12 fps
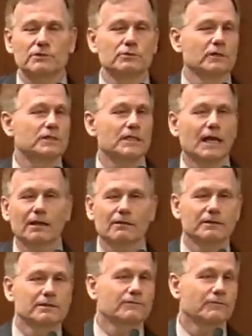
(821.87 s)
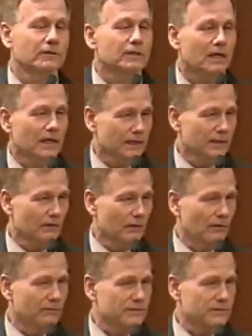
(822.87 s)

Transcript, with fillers: to an entirely different kind of